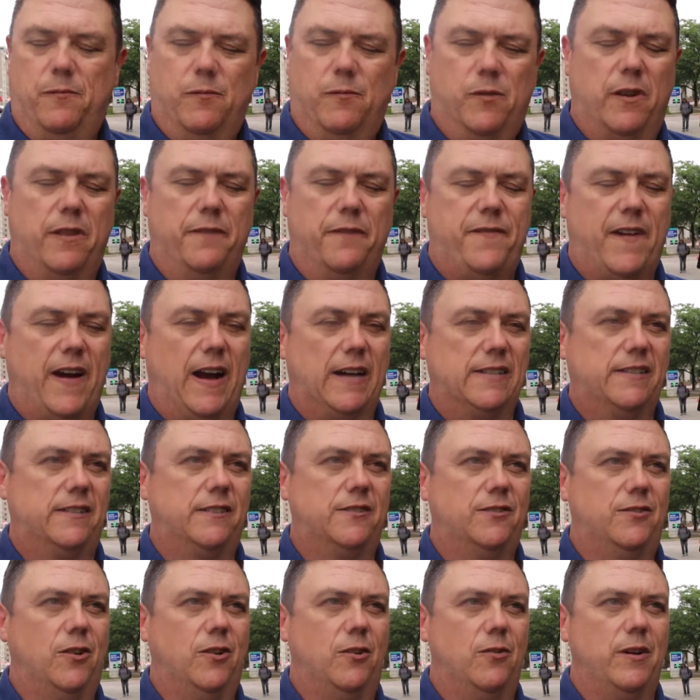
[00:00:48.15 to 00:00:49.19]
one of the
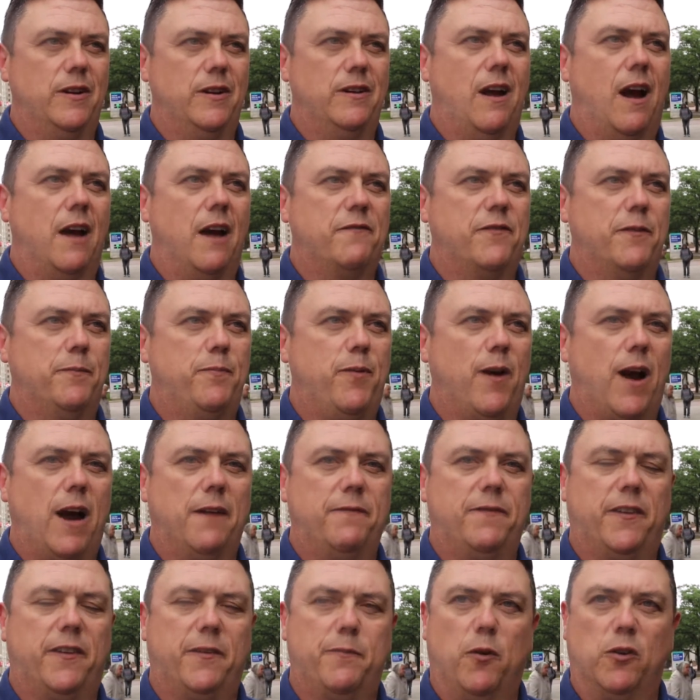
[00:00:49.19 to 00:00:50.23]
fastest growing
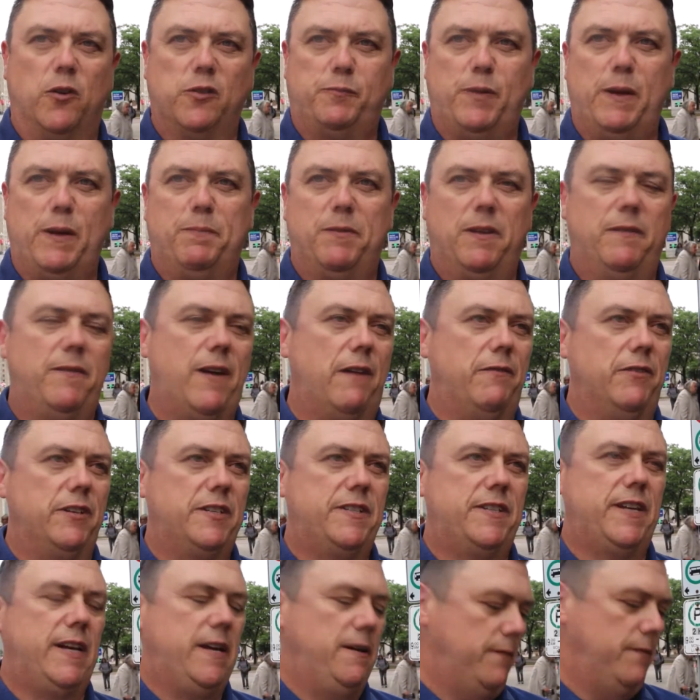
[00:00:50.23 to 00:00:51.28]
not-for-profits most people have ever
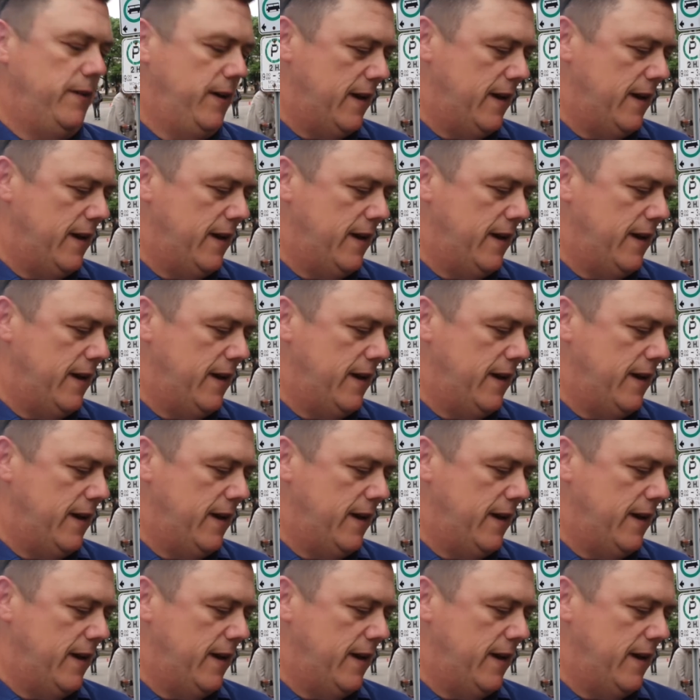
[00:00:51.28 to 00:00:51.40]
seen.